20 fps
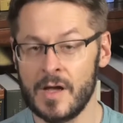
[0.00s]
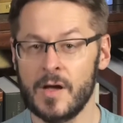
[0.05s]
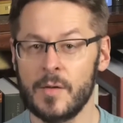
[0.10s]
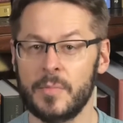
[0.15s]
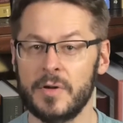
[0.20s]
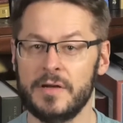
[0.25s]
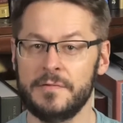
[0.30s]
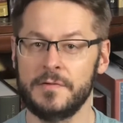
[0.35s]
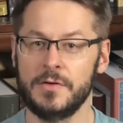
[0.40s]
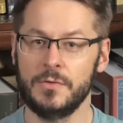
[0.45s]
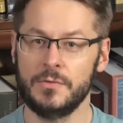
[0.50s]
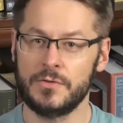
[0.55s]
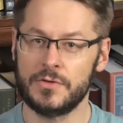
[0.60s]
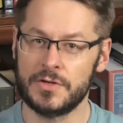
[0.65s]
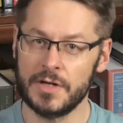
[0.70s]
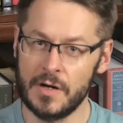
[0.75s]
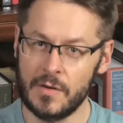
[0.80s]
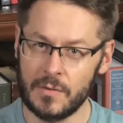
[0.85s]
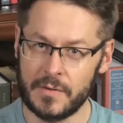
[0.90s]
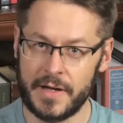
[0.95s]
But if you
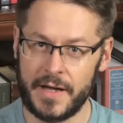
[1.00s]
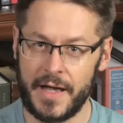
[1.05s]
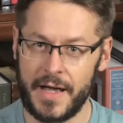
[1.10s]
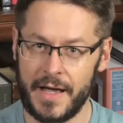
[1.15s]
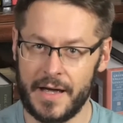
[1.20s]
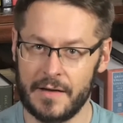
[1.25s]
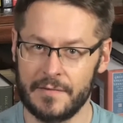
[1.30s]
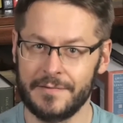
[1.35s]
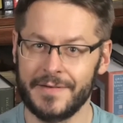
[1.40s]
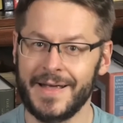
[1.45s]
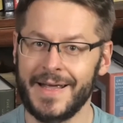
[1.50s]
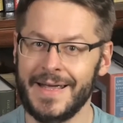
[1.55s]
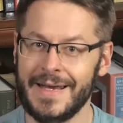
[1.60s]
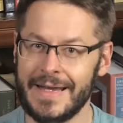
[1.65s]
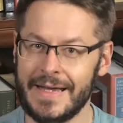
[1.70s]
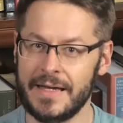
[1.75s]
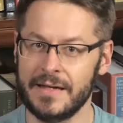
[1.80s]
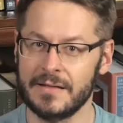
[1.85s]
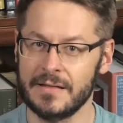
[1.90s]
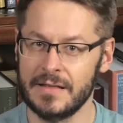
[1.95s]
don't have
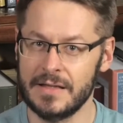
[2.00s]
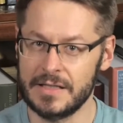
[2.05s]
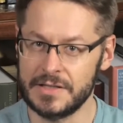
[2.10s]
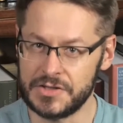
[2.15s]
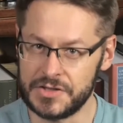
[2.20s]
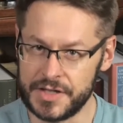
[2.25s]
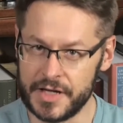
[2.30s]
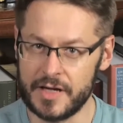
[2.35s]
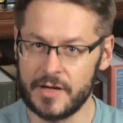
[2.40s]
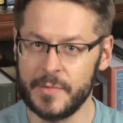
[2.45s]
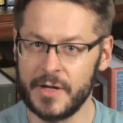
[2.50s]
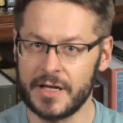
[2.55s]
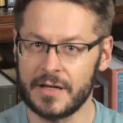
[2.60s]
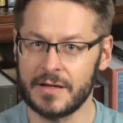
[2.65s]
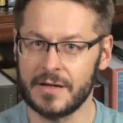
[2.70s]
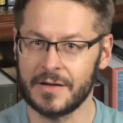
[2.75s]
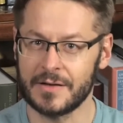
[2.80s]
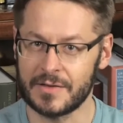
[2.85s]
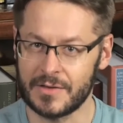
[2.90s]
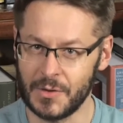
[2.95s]
any legitimate
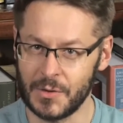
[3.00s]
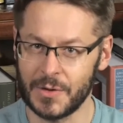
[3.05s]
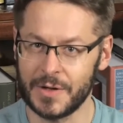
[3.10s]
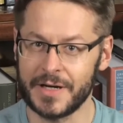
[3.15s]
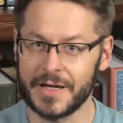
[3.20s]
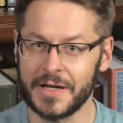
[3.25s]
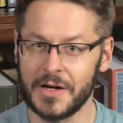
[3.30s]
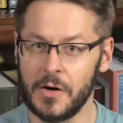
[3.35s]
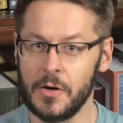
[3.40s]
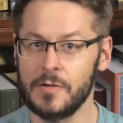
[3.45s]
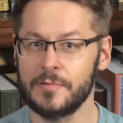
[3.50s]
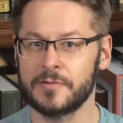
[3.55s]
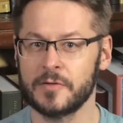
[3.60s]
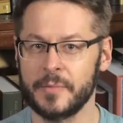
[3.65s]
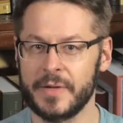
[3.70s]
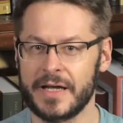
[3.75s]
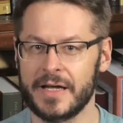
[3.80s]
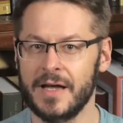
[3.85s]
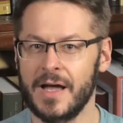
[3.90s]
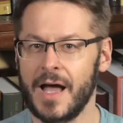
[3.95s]
authority over
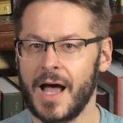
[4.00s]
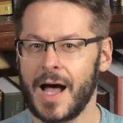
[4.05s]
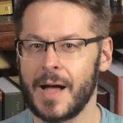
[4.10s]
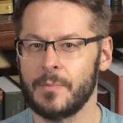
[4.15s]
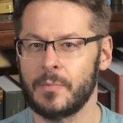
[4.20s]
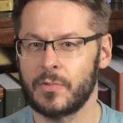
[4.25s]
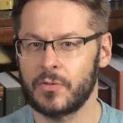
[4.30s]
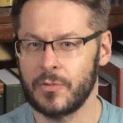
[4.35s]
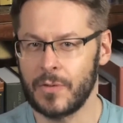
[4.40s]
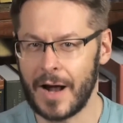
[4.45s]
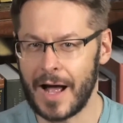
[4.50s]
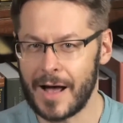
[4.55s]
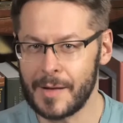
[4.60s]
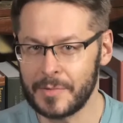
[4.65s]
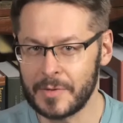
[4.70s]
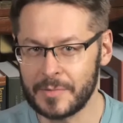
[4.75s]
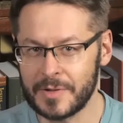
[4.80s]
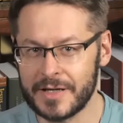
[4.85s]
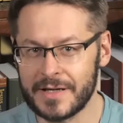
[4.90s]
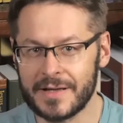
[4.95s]
me, I'm
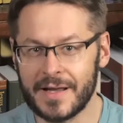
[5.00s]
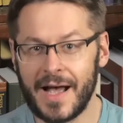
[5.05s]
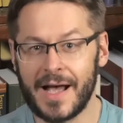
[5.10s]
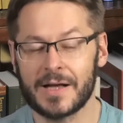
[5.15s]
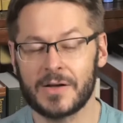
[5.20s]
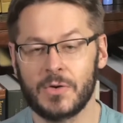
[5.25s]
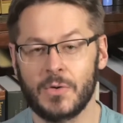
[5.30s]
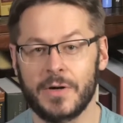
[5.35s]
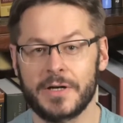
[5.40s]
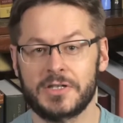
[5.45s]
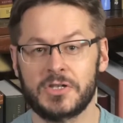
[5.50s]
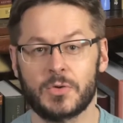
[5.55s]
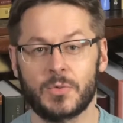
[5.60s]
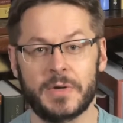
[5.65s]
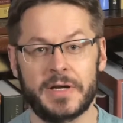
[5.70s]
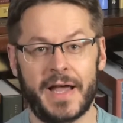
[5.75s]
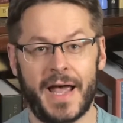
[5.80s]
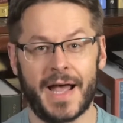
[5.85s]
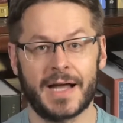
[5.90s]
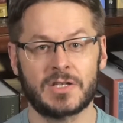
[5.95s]
probably not going to
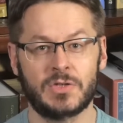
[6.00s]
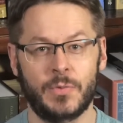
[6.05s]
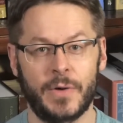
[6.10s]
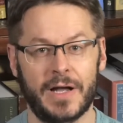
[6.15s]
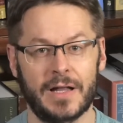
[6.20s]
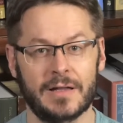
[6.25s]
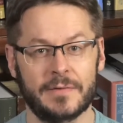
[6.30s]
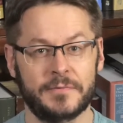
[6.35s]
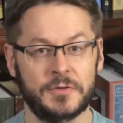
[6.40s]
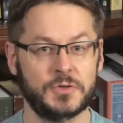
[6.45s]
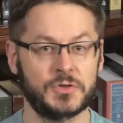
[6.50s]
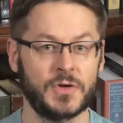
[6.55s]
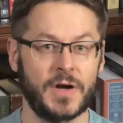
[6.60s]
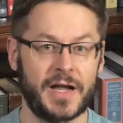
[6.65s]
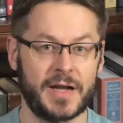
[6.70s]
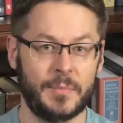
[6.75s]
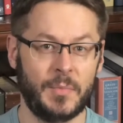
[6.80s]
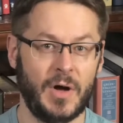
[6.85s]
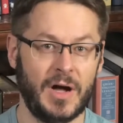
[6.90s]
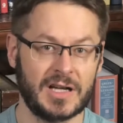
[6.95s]
react well if you try
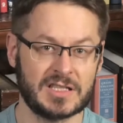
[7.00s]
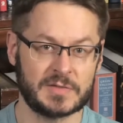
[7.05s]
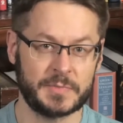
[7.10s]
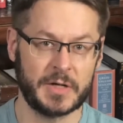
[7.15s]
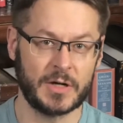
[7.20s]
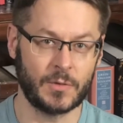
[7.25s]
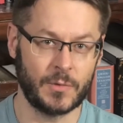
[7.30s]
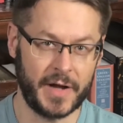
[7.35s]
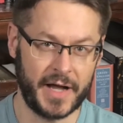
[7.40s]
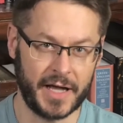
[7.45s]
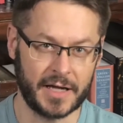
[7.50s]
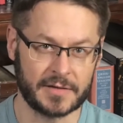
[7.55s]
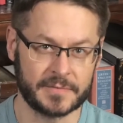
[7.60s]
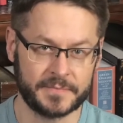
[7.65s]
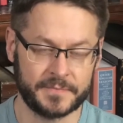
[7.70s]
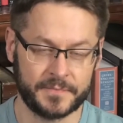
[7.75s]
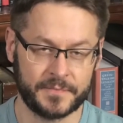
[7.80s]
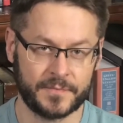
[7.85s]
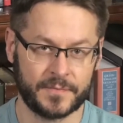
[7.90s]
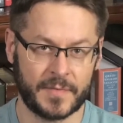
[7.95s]
to boss me around.
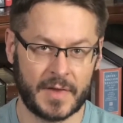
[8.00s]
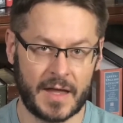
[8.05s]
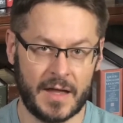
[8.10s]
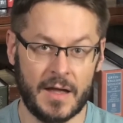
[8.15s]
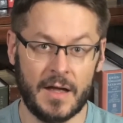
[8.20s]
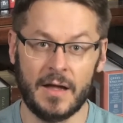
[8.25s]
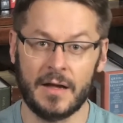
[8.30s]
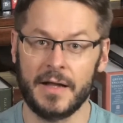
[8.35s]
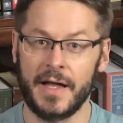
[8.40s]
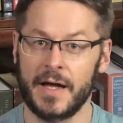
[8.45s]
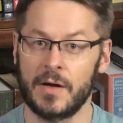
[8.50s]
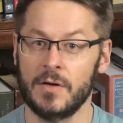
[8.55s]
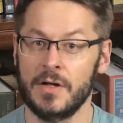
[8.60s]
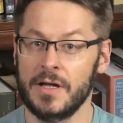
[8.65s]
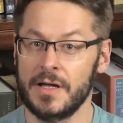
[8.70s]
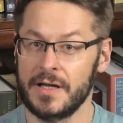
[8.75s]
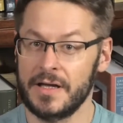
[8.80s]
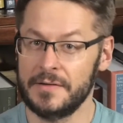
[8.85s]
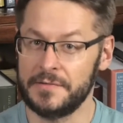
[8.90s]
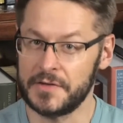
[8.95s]
Now,
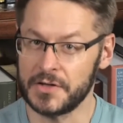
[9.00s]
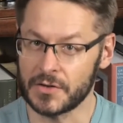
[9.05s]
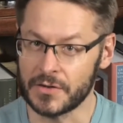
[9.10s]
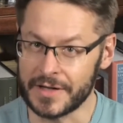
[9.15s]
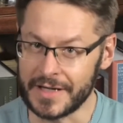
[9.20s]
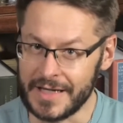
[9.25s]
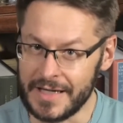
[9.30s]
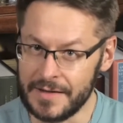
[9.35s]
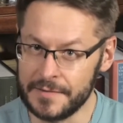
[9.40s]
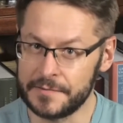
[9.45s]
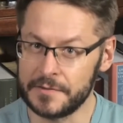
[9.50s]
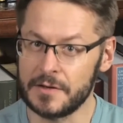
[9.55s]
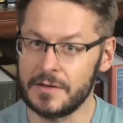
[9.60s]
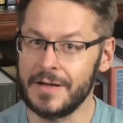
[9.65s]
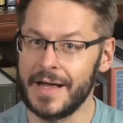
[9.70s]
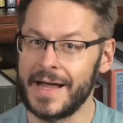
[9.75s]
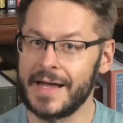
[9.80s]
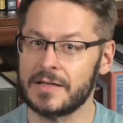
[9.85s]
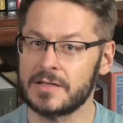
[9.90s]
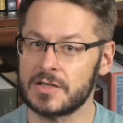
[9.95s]
if you're
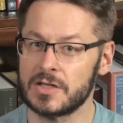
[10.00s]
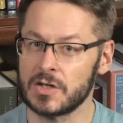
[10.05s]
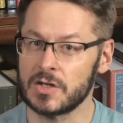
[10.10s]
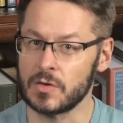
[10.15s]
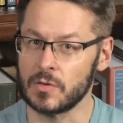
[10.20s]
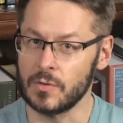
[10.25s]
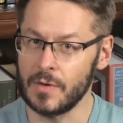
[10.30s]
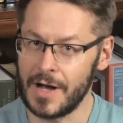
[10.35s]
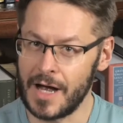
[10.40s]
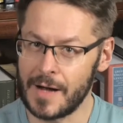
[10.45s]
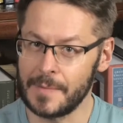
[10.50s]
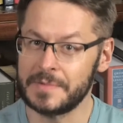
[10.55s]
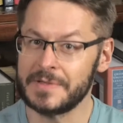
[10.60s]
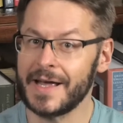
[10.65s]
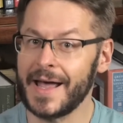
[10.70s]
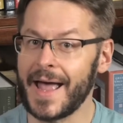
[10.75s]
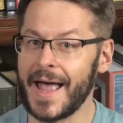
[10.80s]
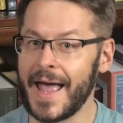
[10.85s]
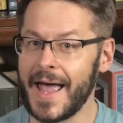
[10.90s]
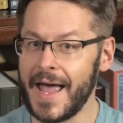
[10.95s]
evil and corrupt
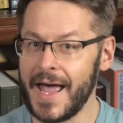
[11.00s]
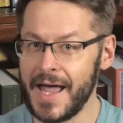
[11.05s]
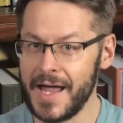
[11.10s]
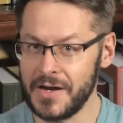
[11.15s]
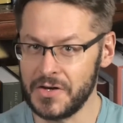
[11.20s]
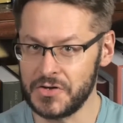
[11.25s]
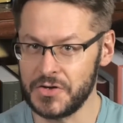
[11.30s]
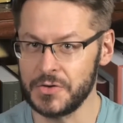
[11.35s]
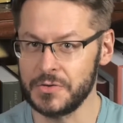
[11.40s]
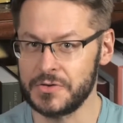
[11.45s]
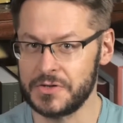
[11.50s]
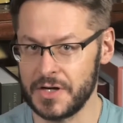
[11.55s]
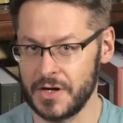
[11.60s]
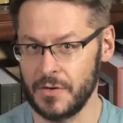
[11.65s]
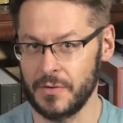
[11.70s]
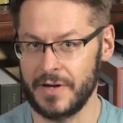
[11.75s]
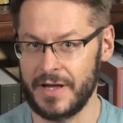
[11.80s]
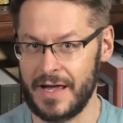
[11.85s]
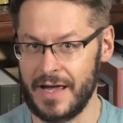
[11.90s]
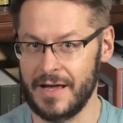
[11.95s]
and you
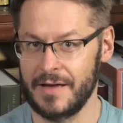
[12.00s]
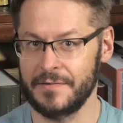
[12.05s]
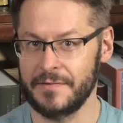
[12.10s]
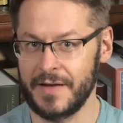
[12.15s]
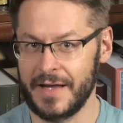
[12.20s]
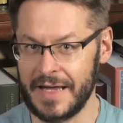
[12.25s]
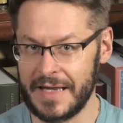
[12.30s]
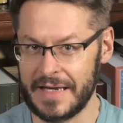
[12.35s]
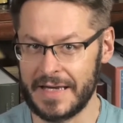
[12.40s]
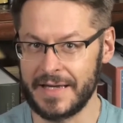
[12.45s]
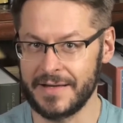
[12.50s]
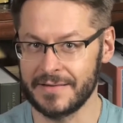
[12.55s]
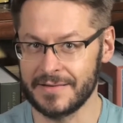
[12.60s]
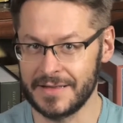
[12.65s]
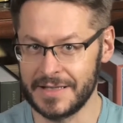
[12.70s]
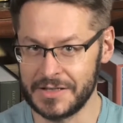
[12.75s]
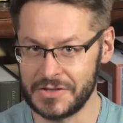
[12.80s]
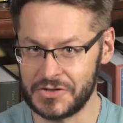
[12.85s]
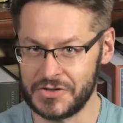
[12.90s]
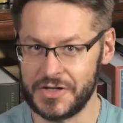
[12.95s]
don't have any
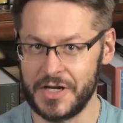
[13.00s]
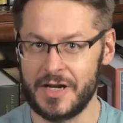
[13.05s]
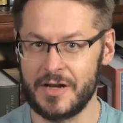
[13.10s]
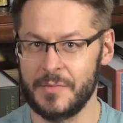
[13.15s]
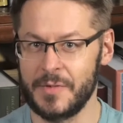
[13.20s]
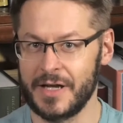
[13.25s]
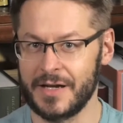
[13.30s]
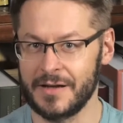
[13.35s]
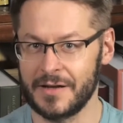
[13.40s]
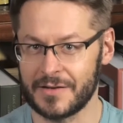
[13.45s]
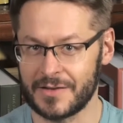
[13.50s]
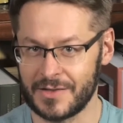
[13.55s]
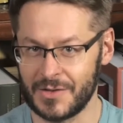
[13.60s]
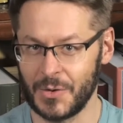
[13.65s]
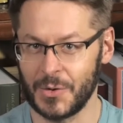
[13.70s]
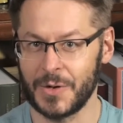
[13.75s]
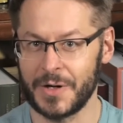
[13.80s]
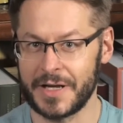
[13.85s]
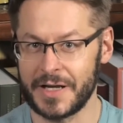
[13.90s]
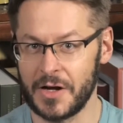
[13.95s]
legitimate
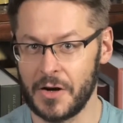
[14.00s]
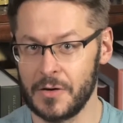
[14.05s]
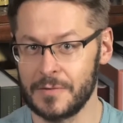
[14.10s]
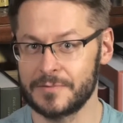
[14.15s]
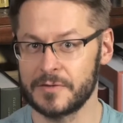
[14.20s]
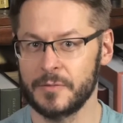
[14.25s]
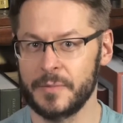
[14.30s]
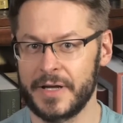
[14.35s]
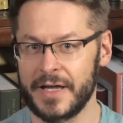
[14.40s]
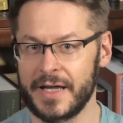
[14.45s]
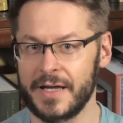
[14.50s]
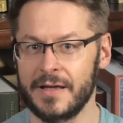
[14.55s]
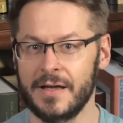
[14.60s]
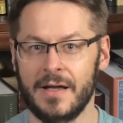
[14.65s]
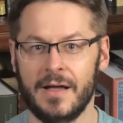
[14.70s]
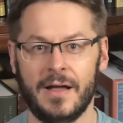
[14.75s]
authority over me,